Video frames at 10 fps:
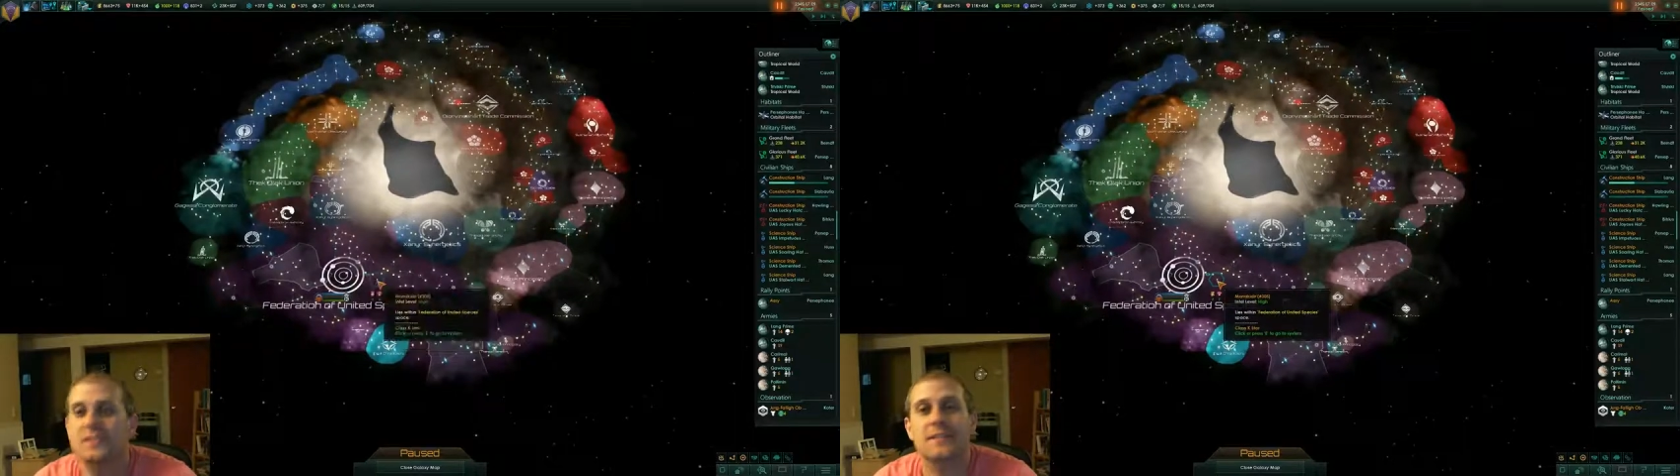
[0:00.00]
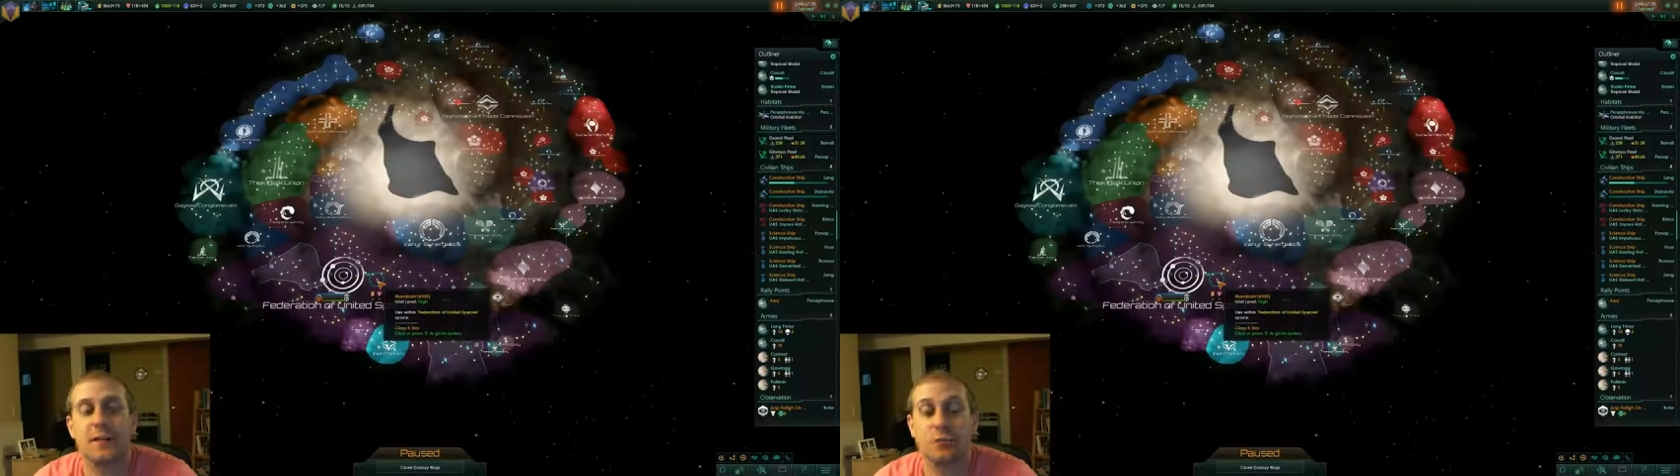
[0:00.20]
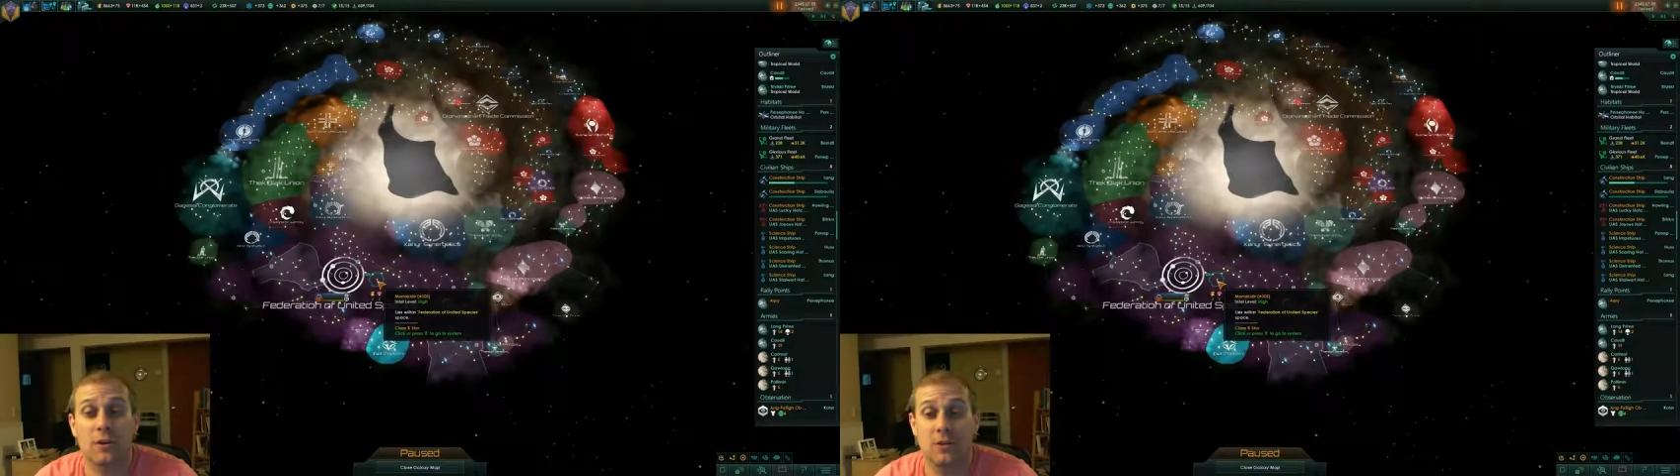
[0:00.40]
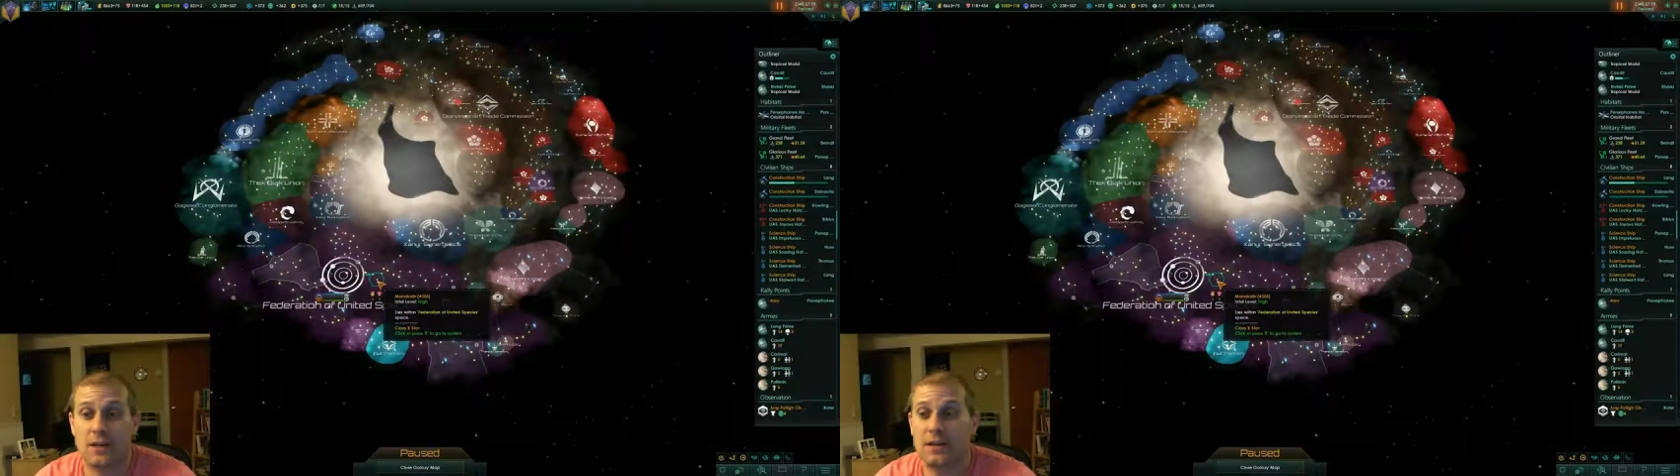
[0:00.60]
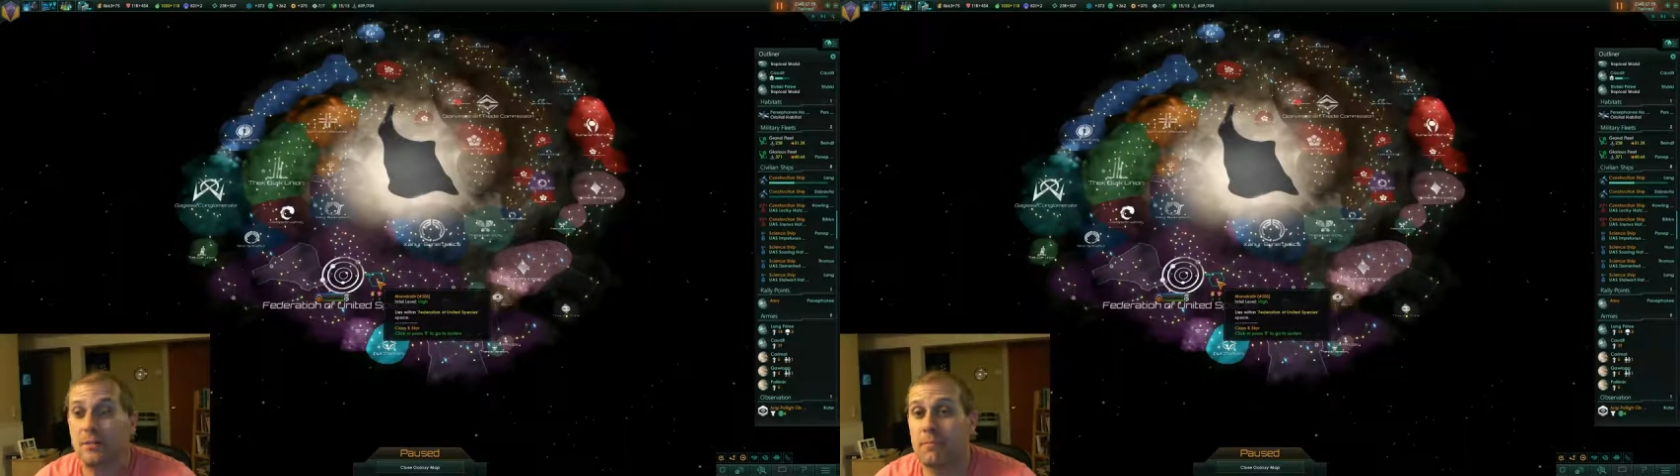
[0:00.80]
Today we're going to
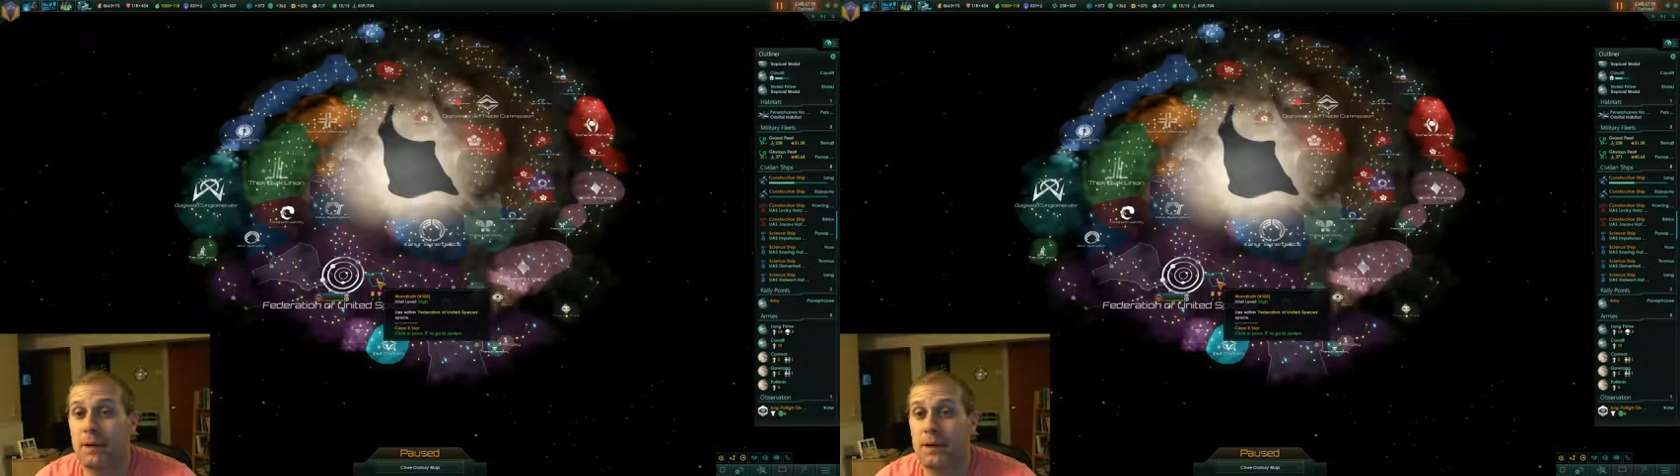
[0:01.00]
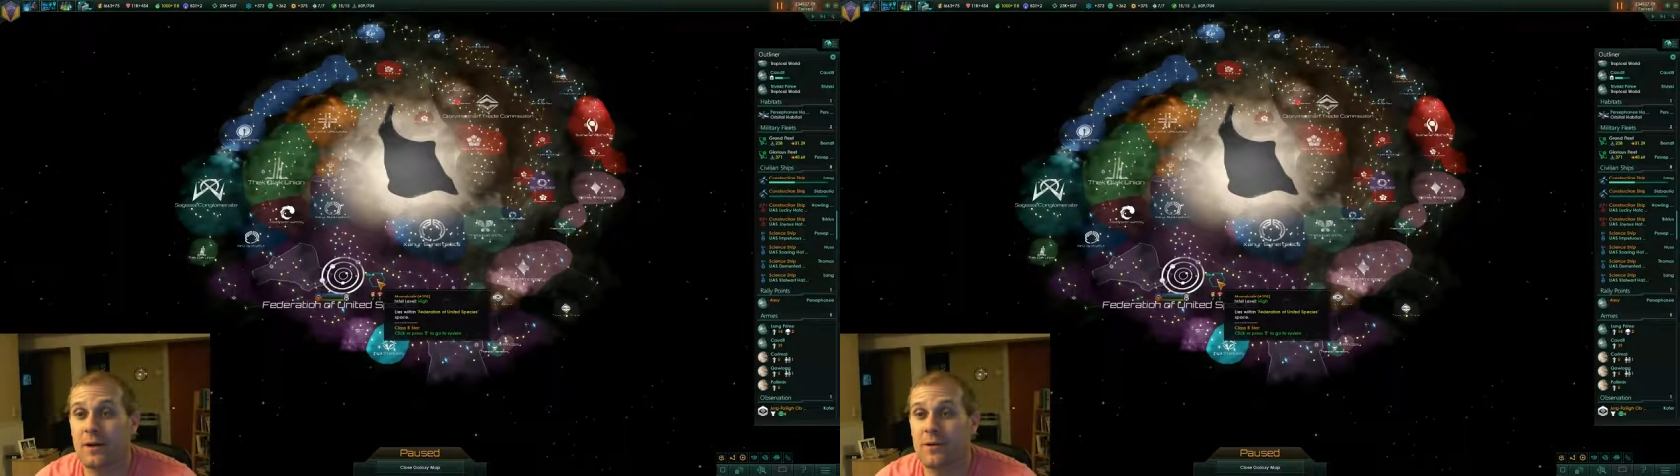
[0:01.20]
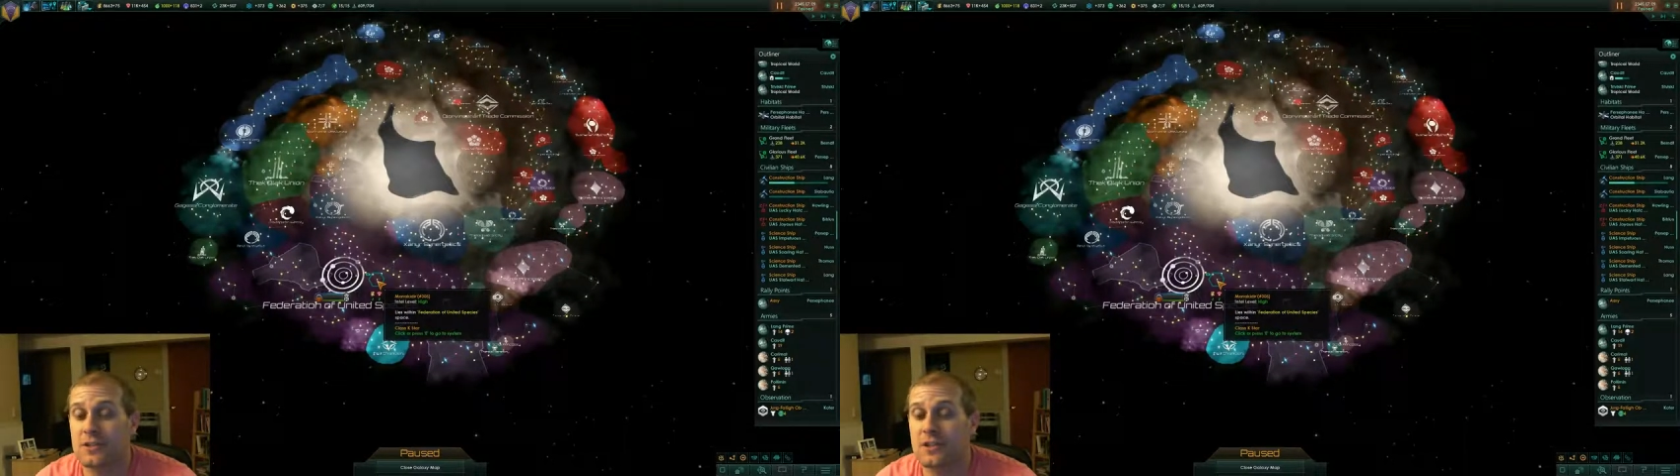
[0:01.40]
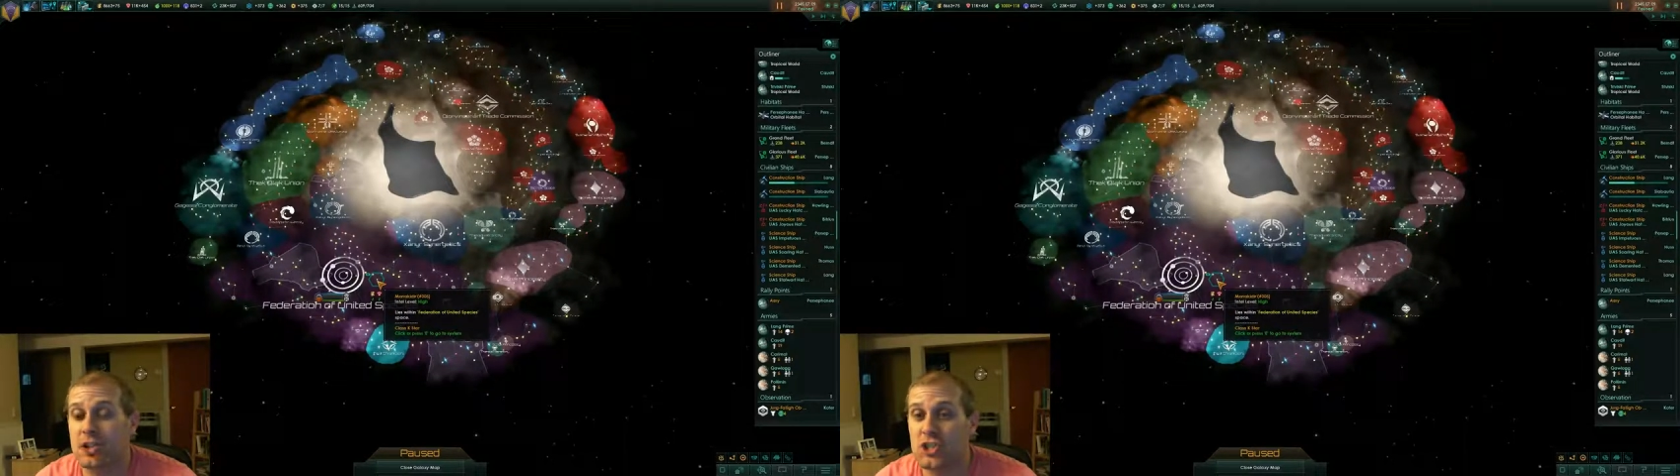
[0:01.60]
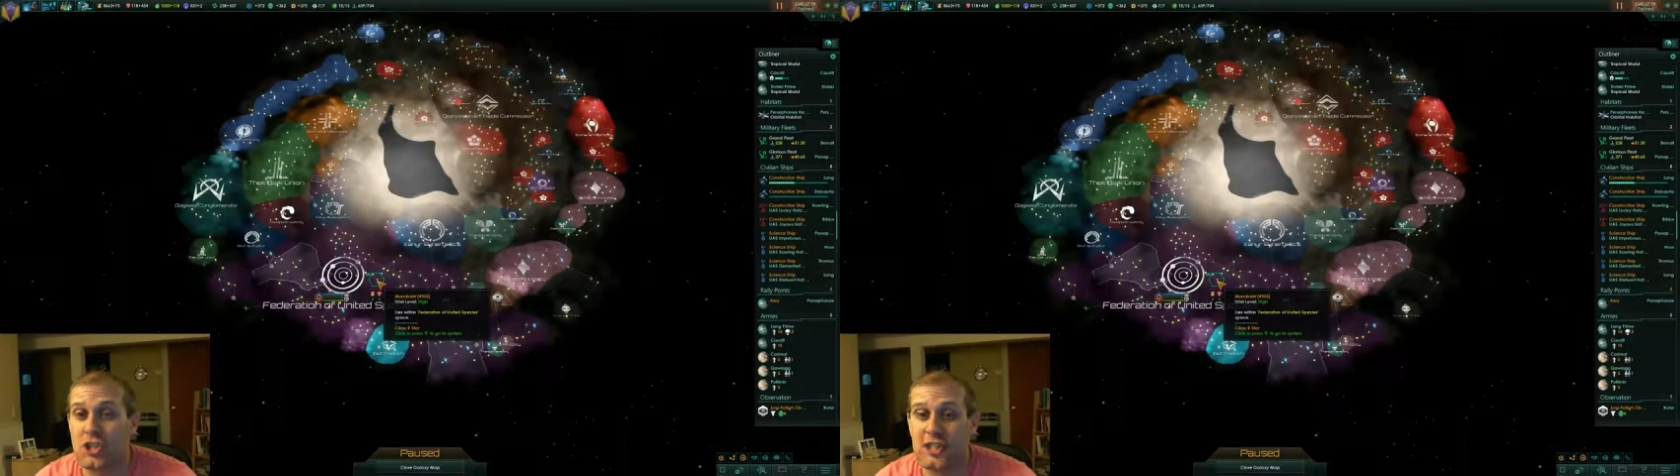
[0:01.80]
talk about
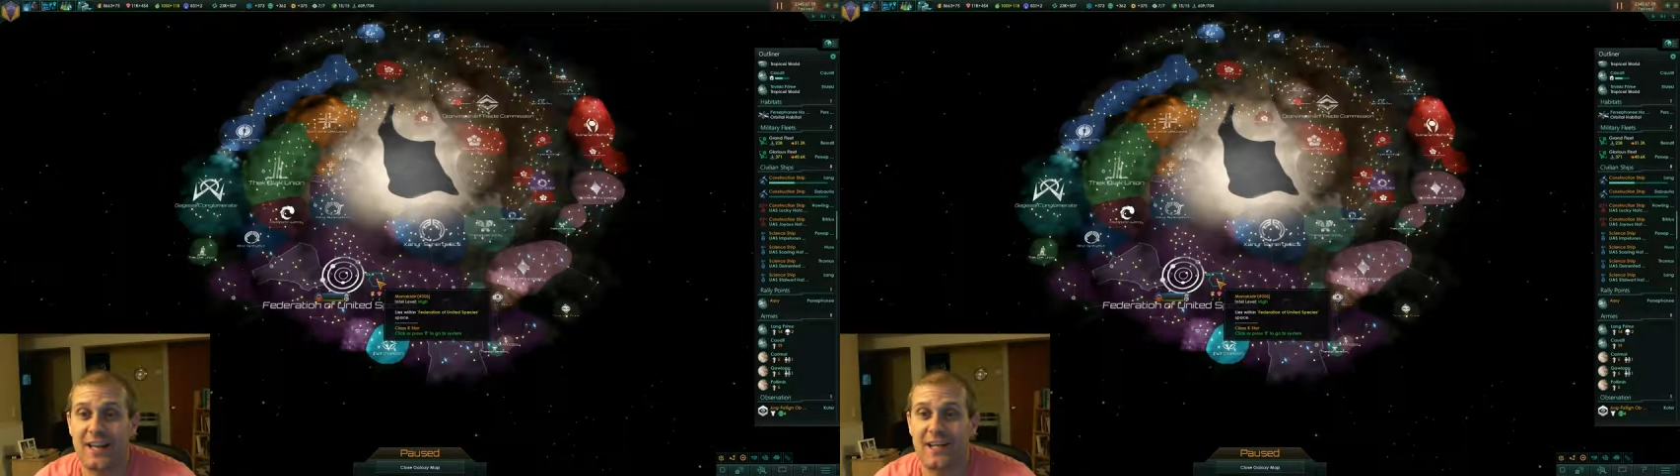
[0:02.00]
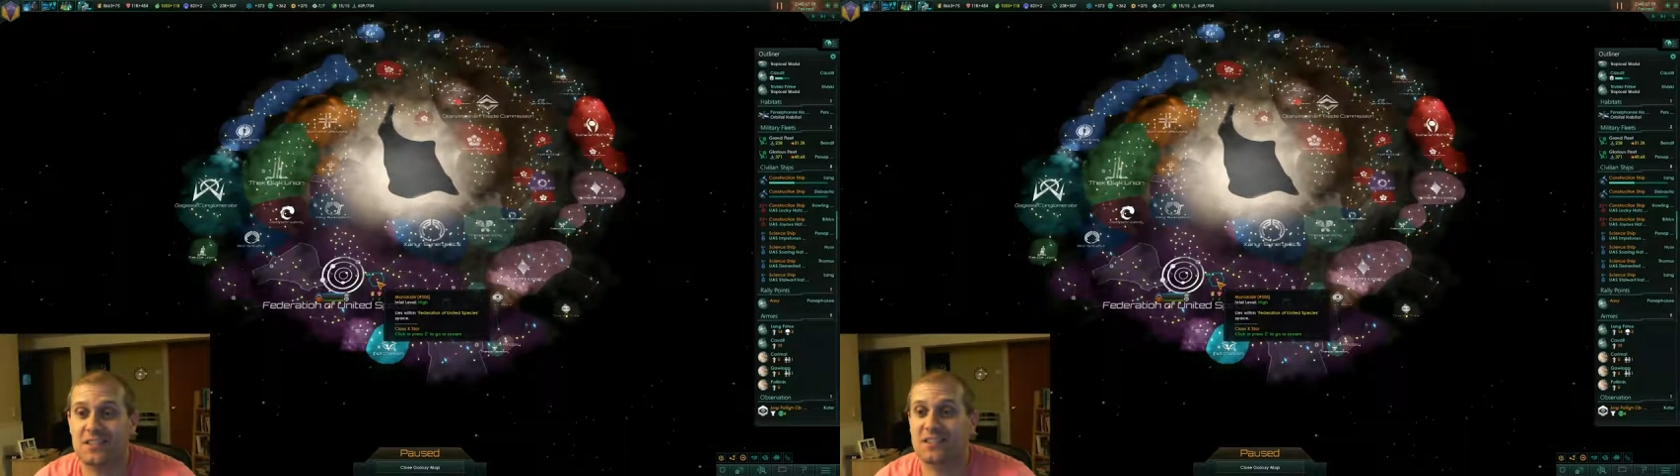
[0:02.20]
genetic